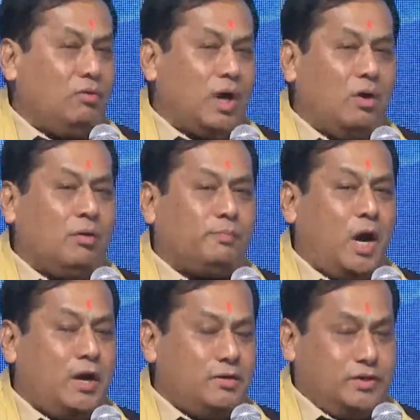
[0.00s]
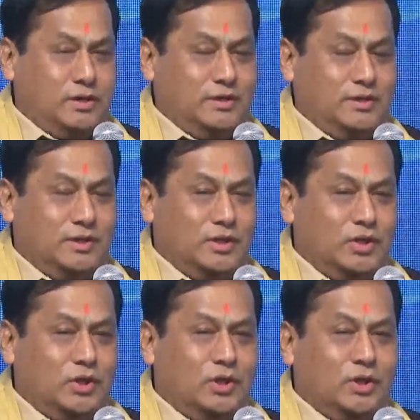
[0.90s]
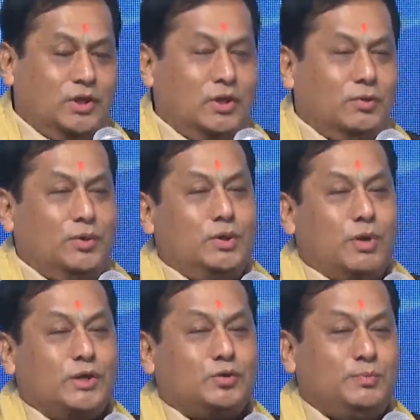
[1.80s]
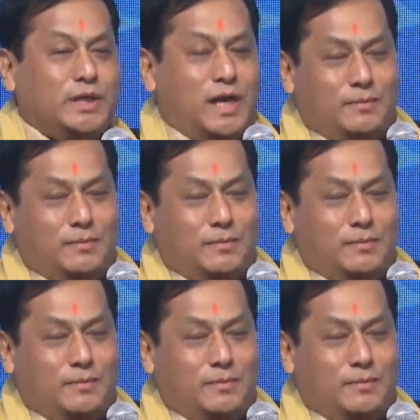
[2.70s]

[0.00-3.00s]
our priority, we want to become,